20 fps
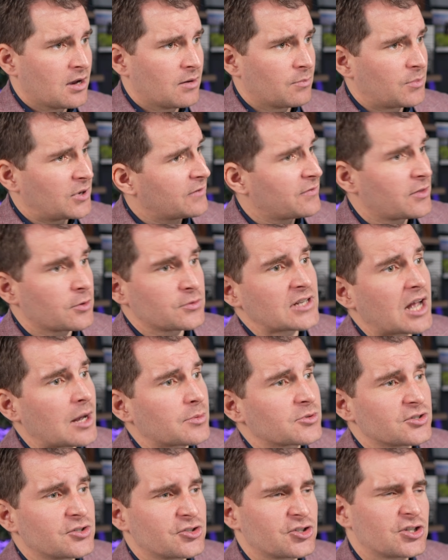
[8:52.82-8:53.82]
But if those
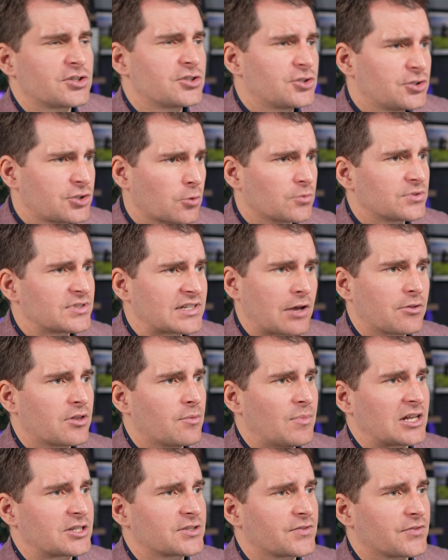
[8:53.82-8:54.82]
options just don't sound the
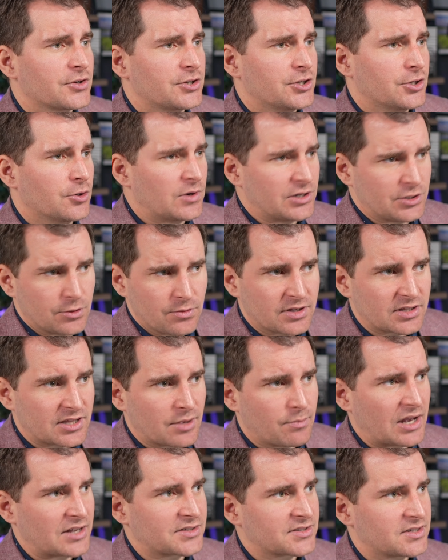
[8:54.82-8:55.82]
best for you and you think the
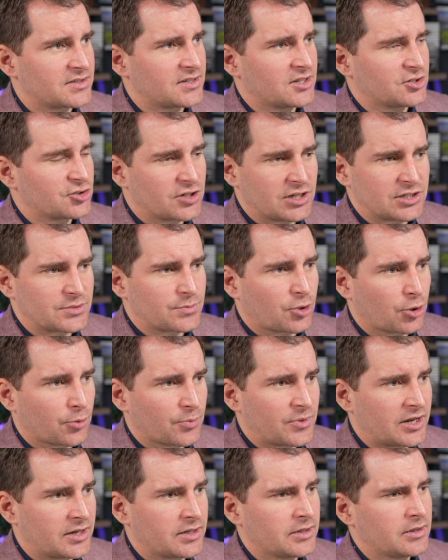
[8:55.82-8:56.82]
best decision is
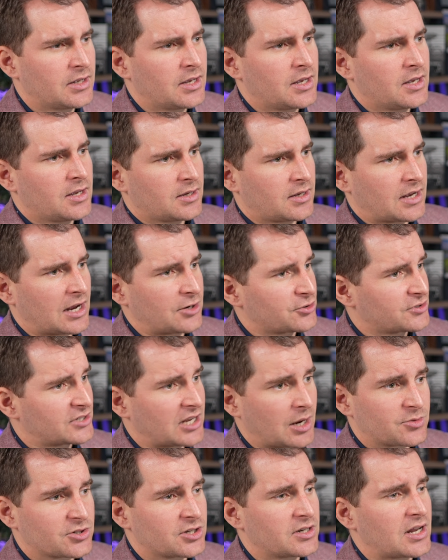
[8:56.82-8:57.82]
permanent
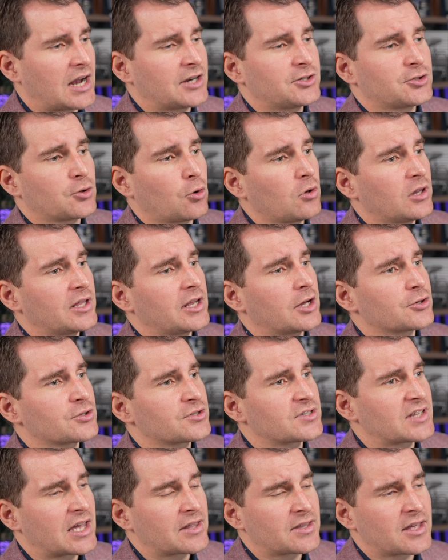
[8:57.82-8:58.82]
contraception, I totally
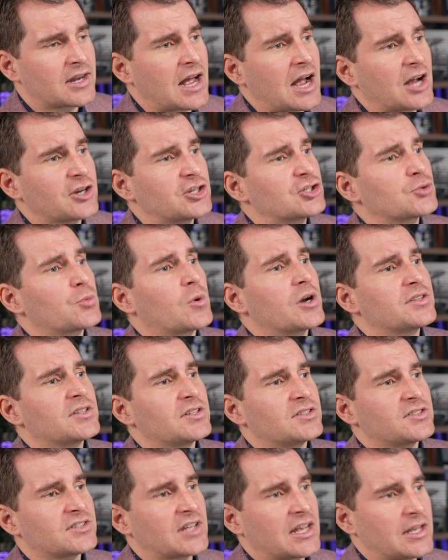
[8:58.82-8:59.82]
understand that. I just wanted to
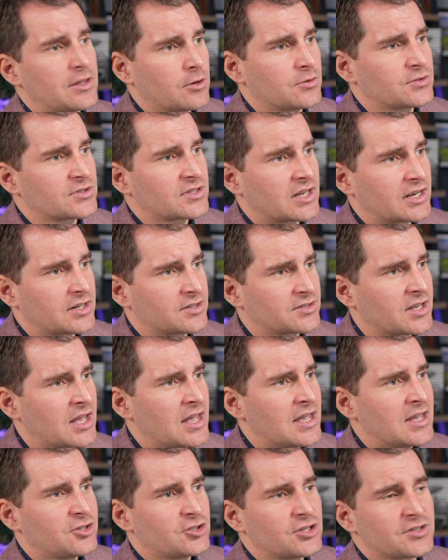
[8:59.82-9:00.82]
say those things
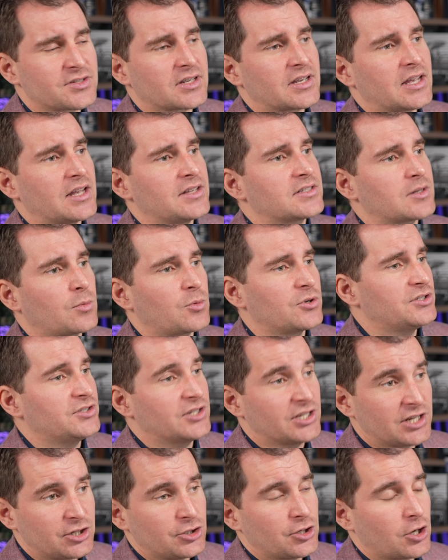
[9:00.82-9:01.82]
just in case someone
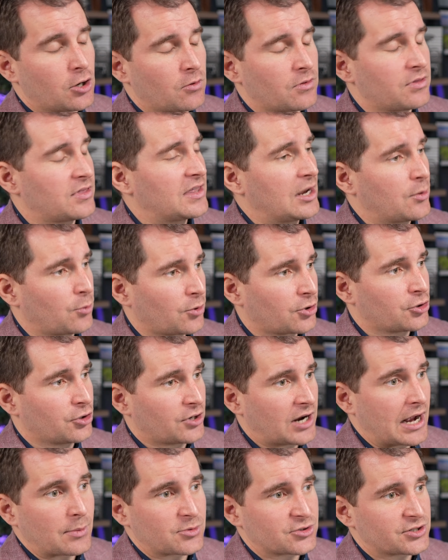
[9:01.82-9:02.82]
didn't know they were good
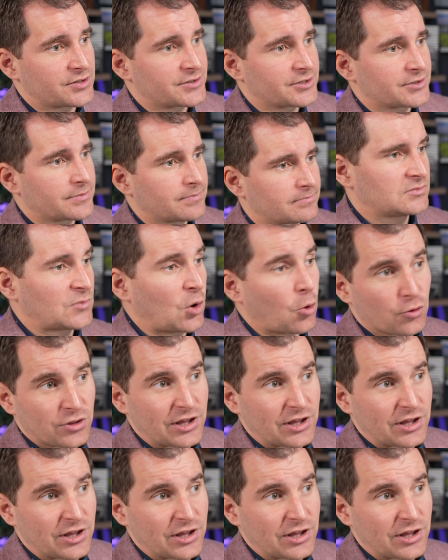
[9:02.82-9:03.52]
options, or